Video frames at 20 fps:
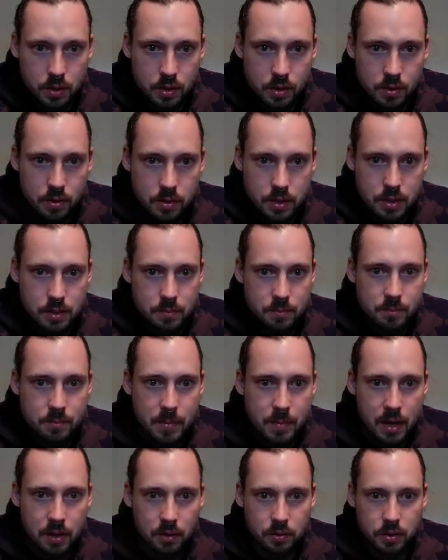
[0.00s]
The
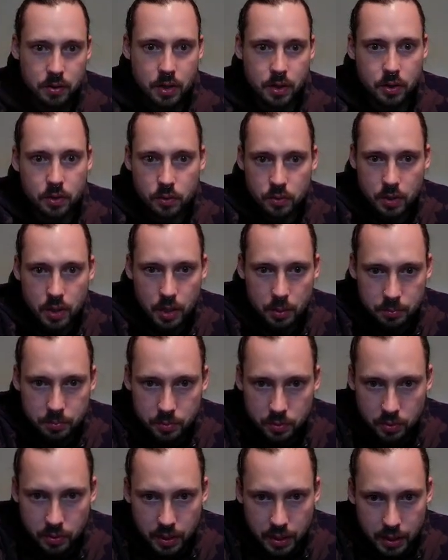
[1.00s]
metal coat
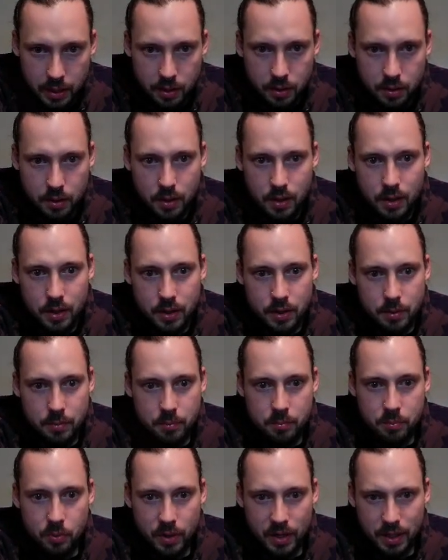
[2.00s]
upgrade.
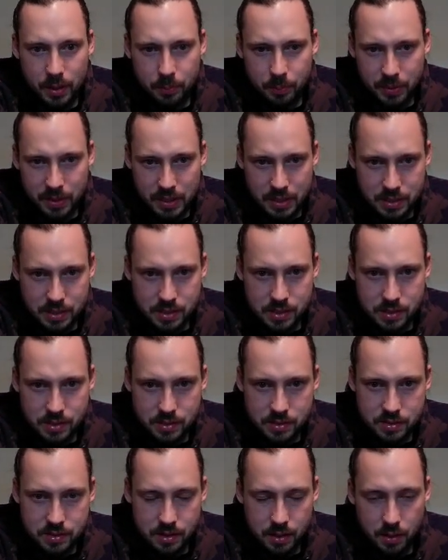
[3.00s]
Brick piece
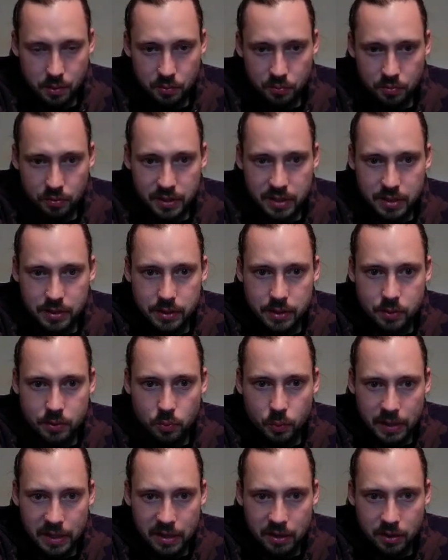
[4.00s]
is a really
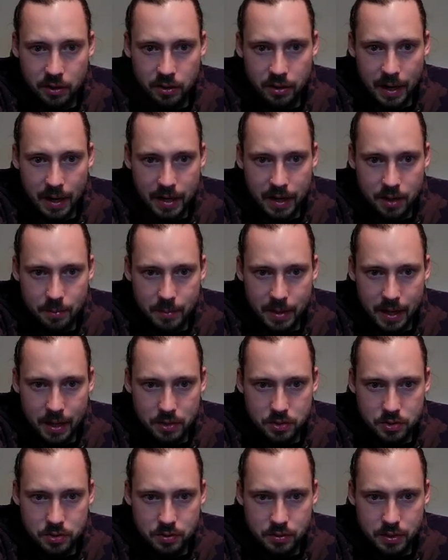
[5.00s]
weird item,
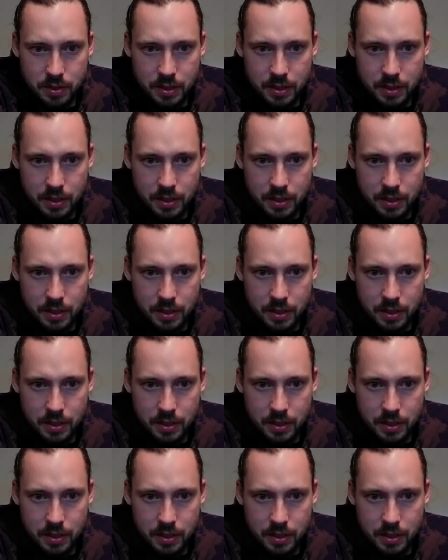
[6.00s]
actually.